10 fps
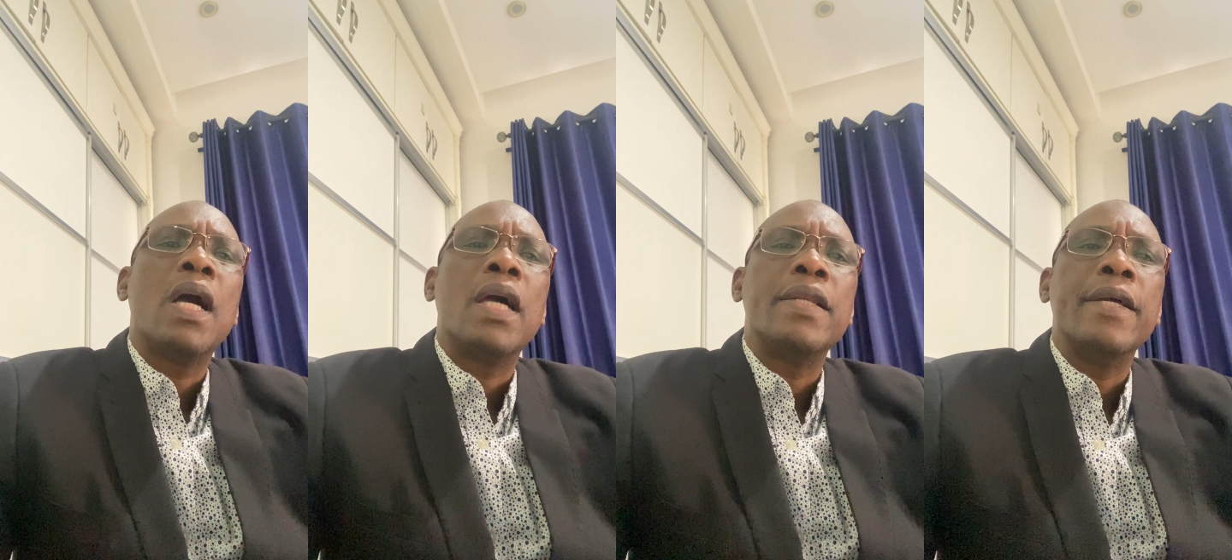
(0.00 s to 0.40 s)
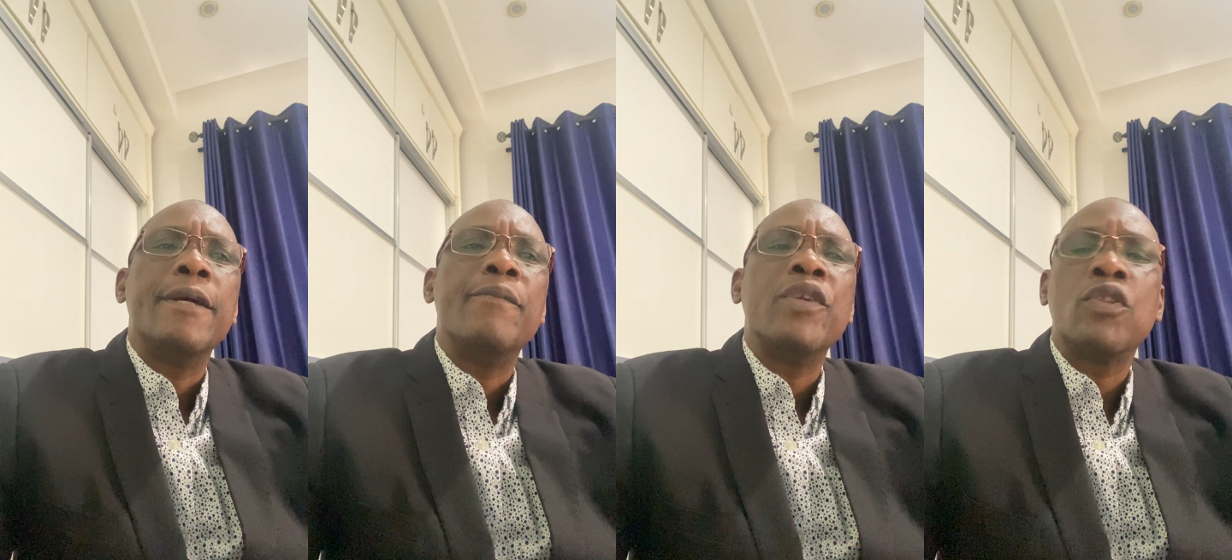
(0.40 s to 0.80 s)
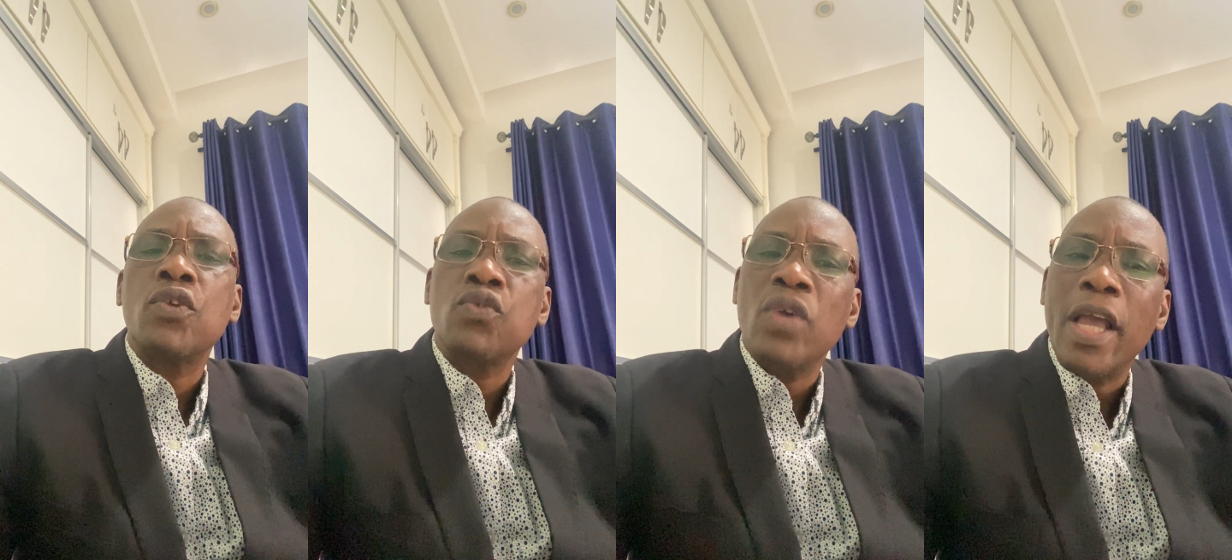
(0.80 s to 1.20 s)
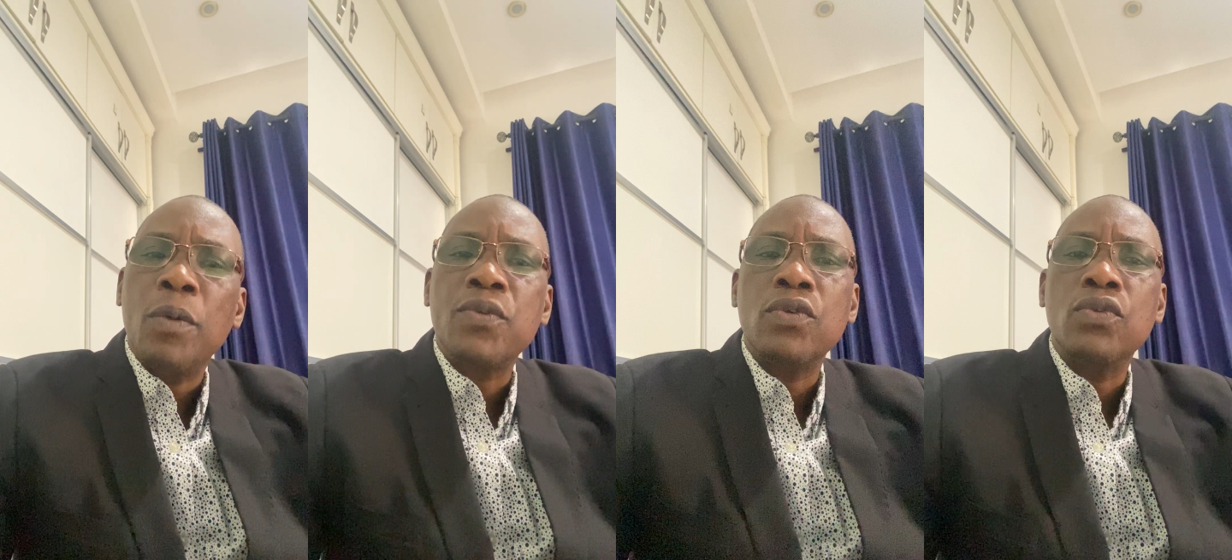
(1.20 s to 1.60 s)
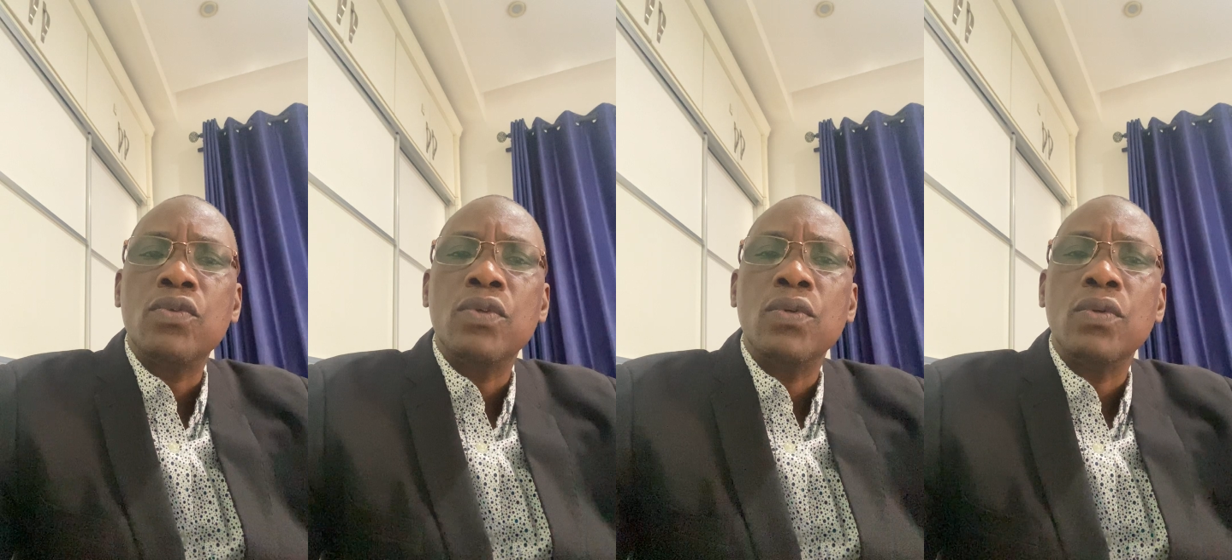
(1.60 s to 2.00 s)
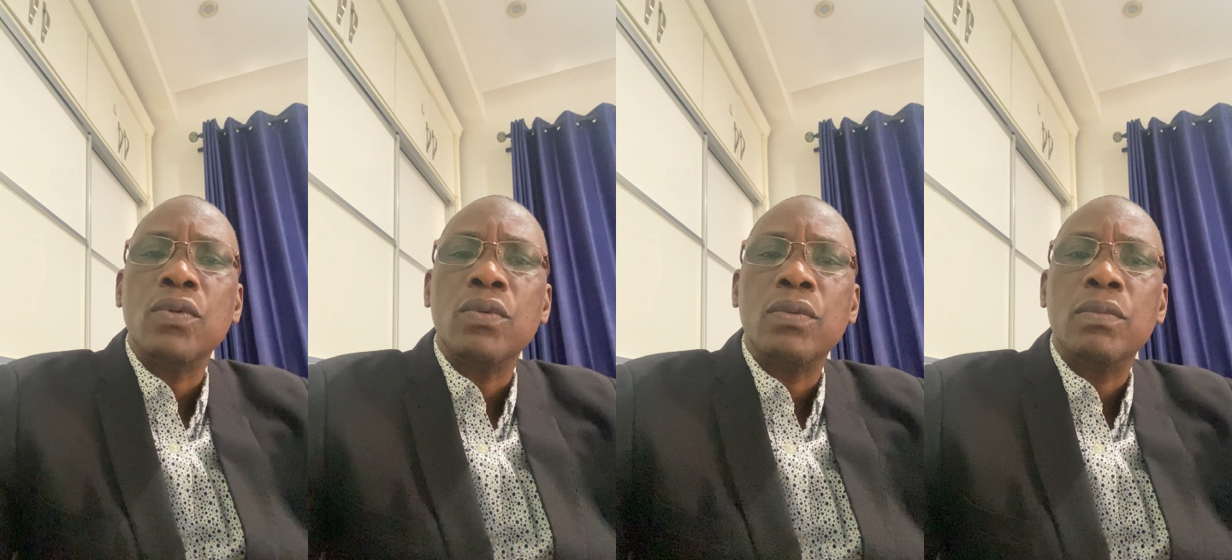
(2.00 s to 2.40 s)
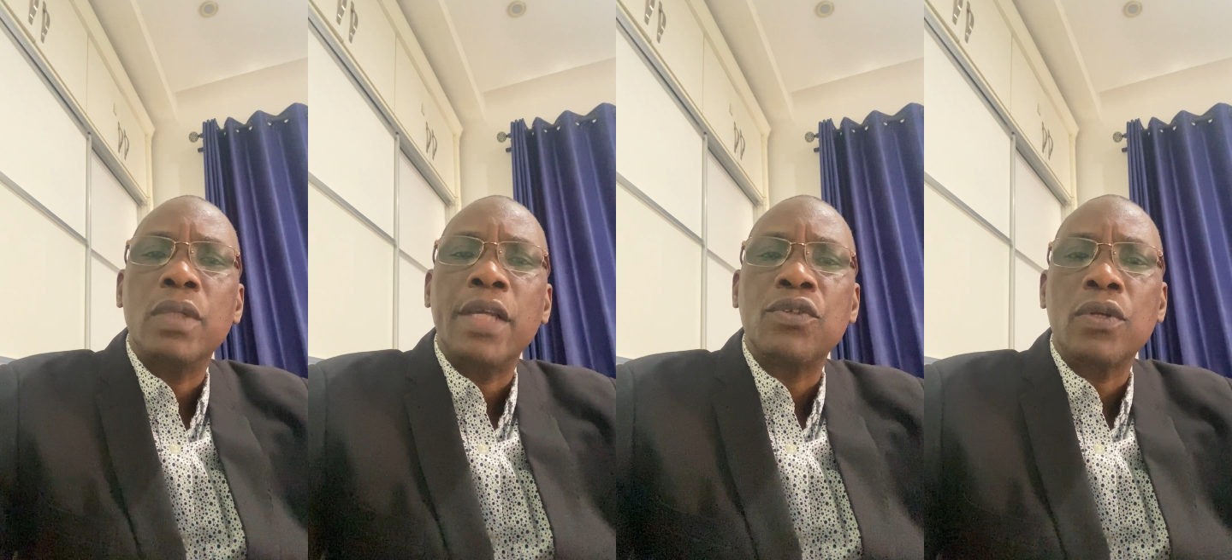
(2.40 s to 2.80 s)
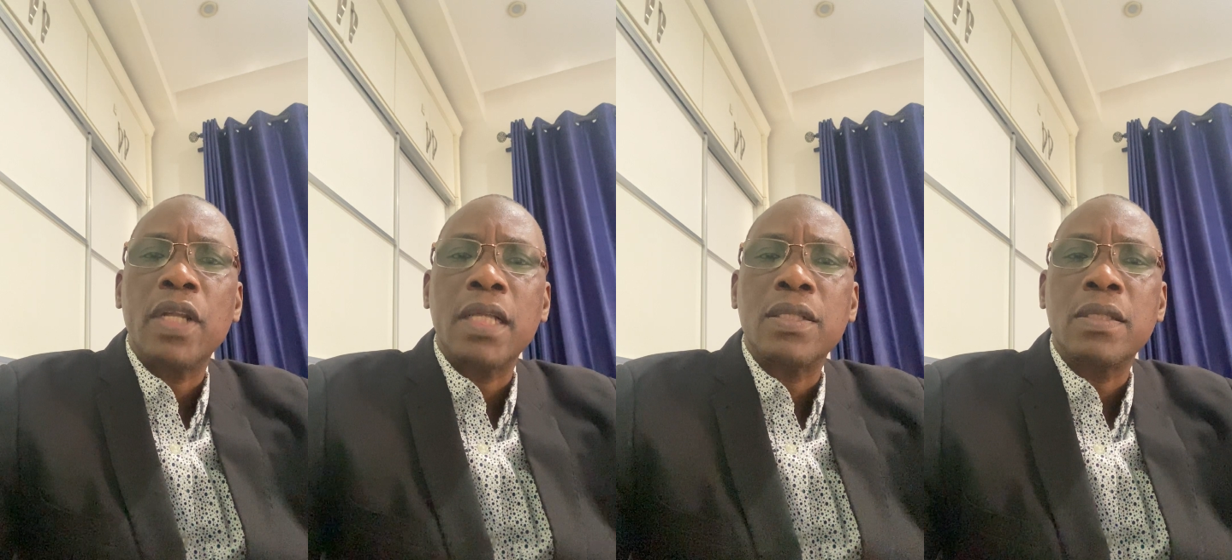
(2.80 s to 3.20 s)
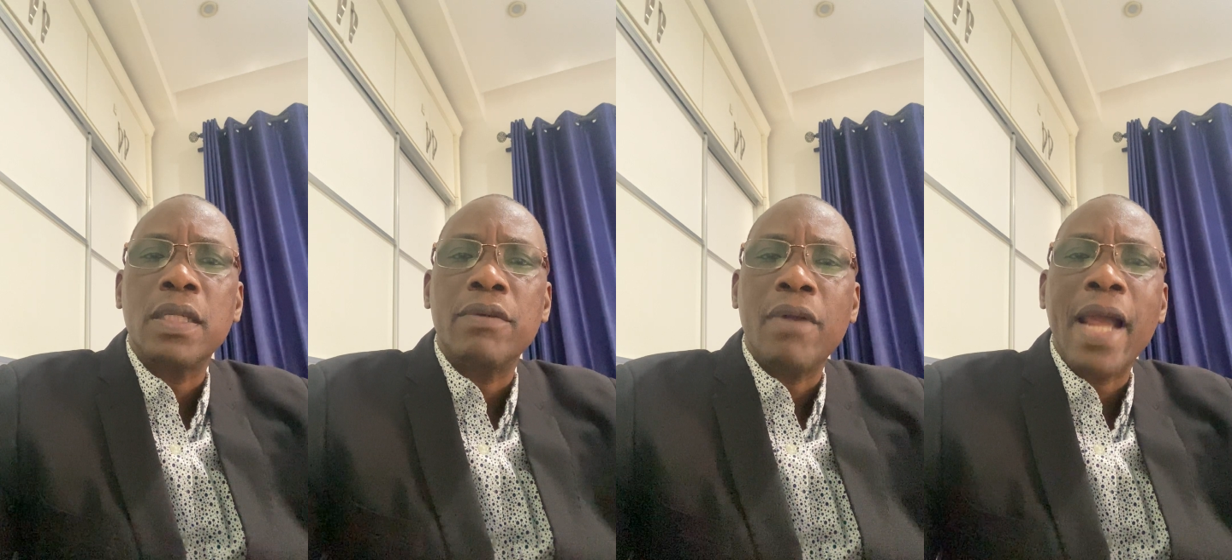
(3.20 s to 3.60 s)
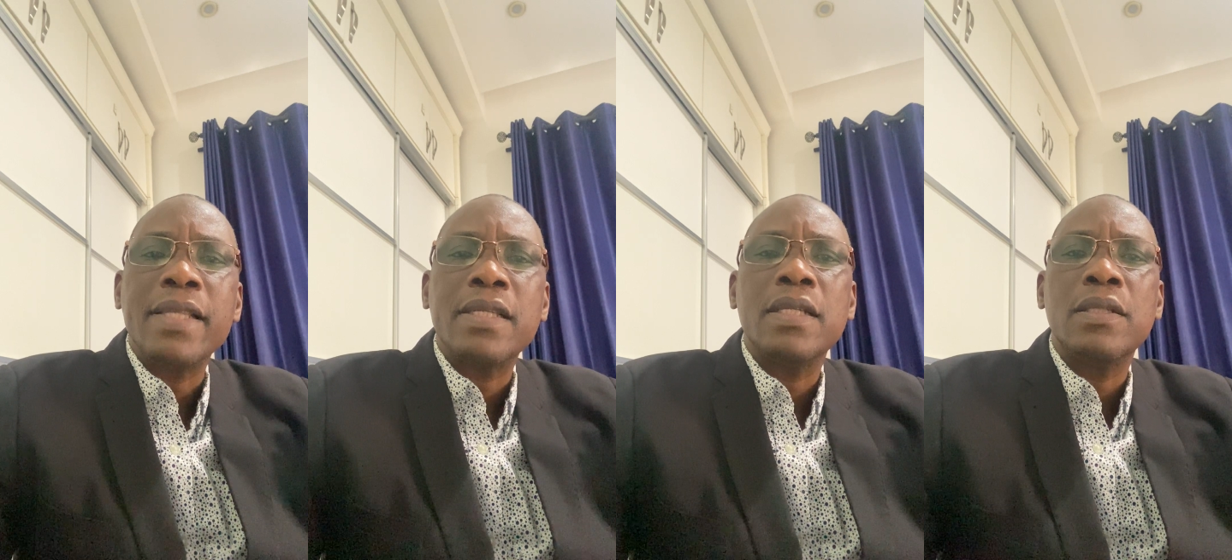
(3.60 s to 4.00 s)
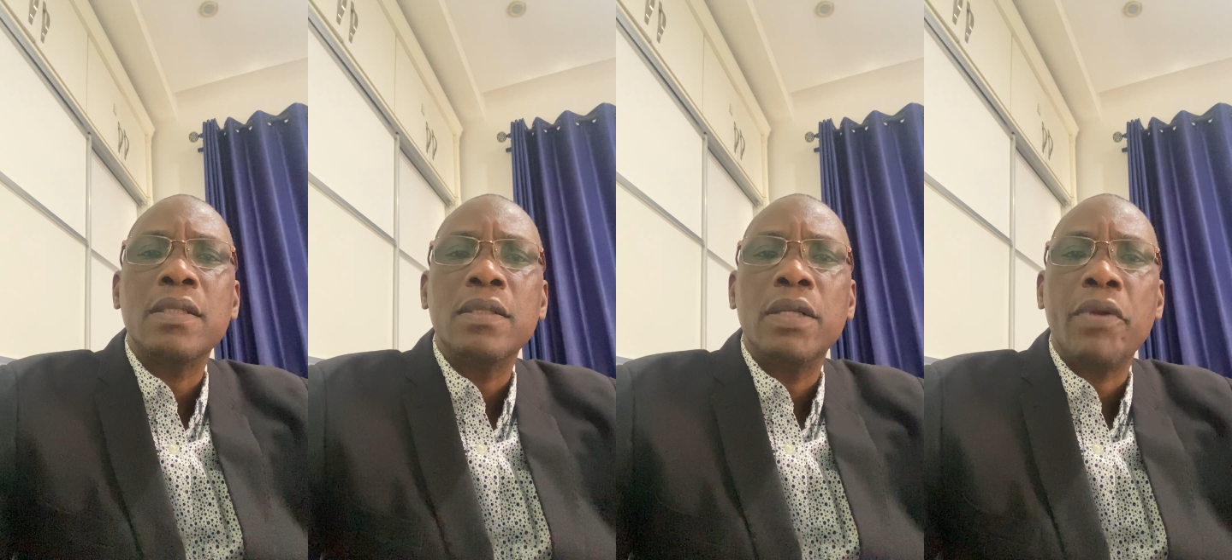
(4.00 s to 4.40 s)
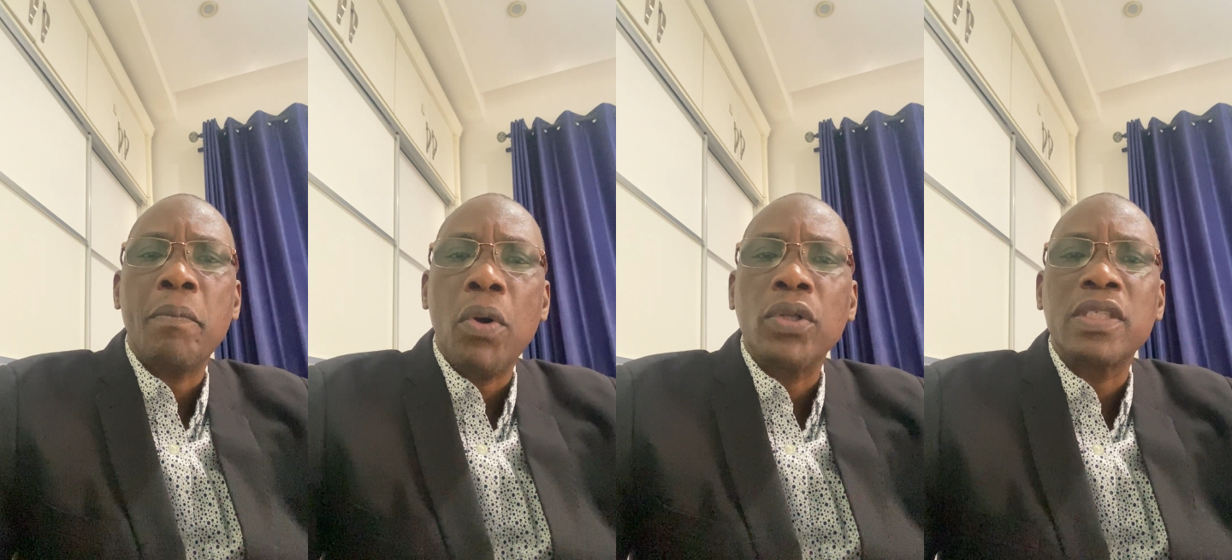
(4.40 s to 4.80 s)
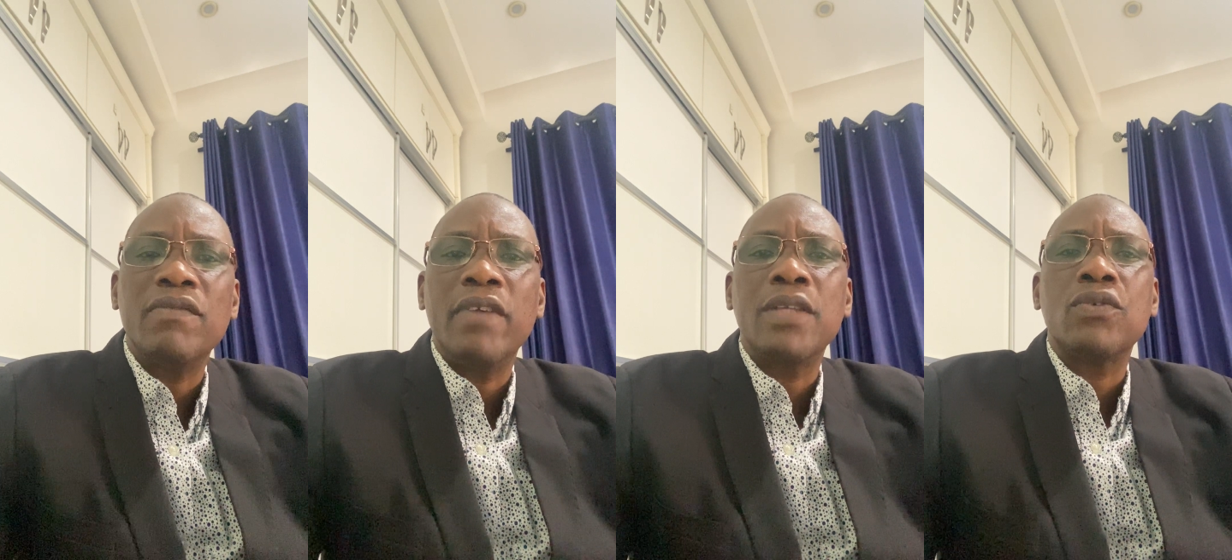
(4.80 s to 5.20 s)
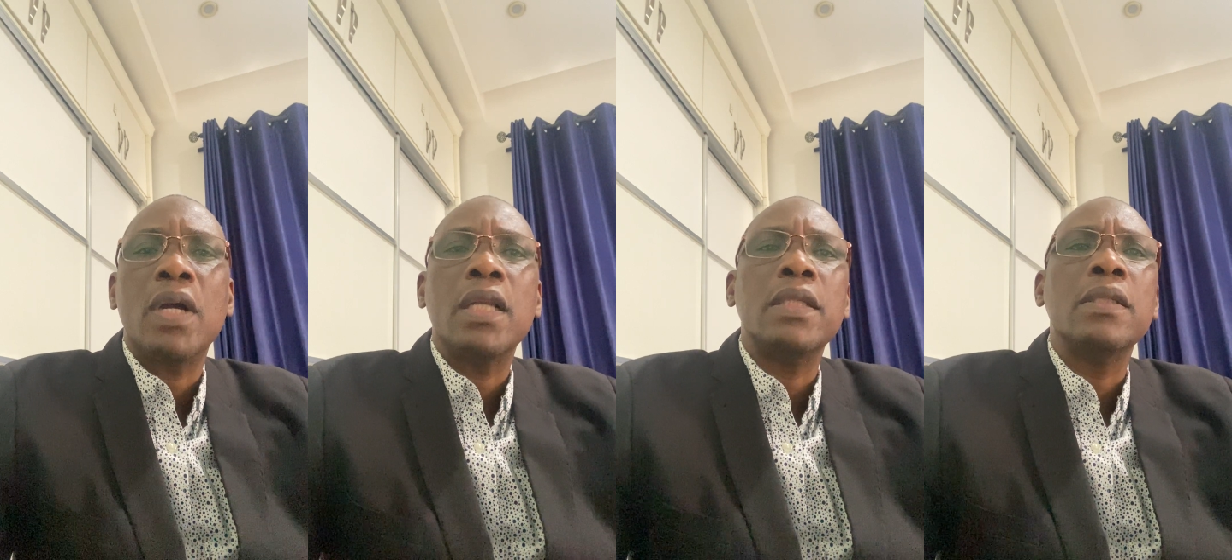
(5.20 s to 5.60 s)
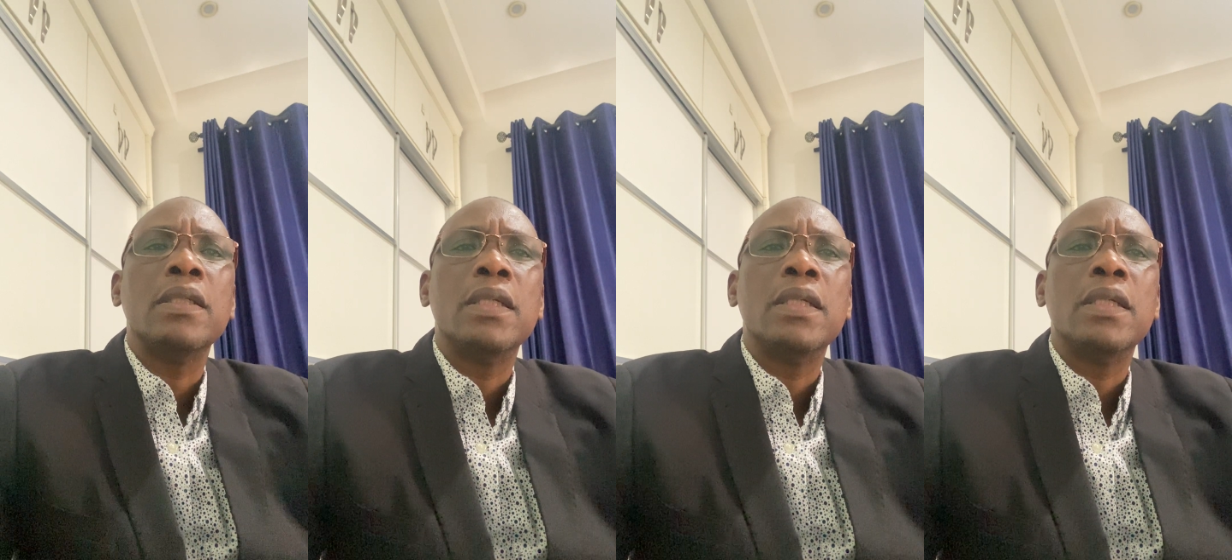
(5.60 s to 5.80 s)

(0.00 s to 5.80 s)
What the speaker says: and it also helps you to ensure that in writing the reports eventually,